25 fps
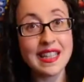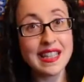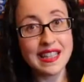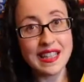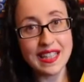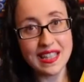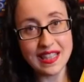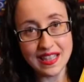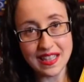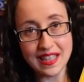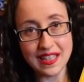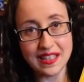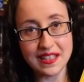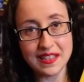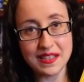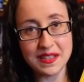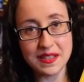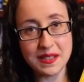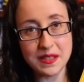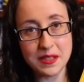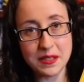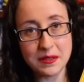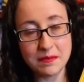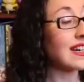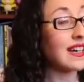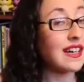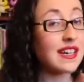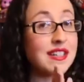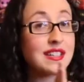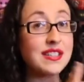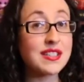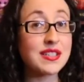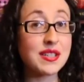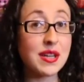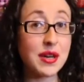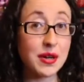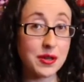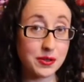than this?
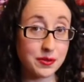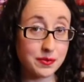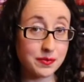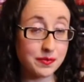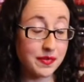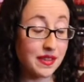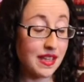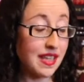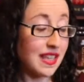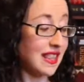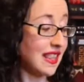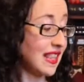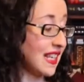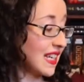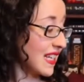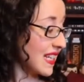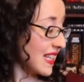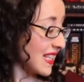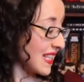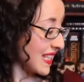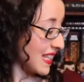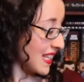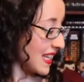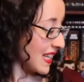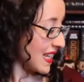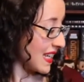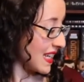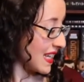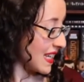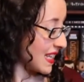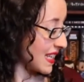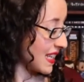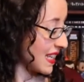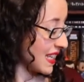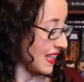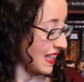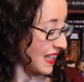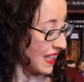So, this is
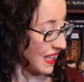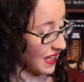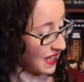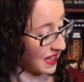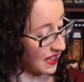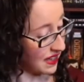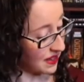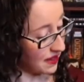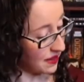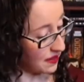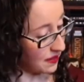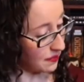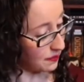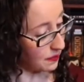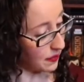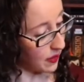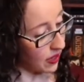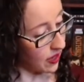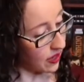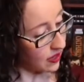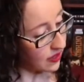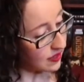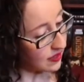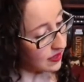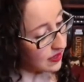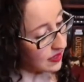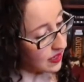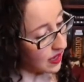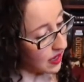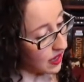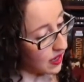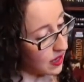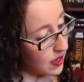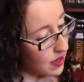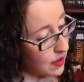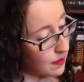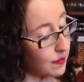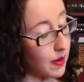the box,
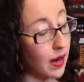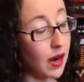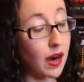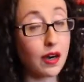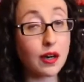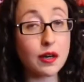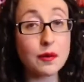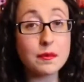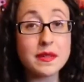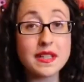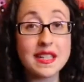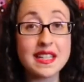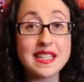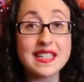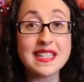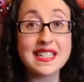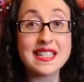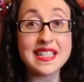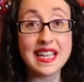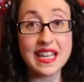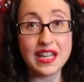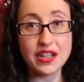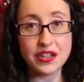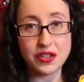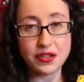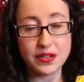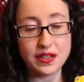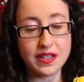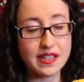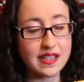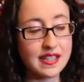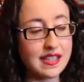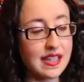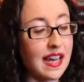Armed and Dangerous.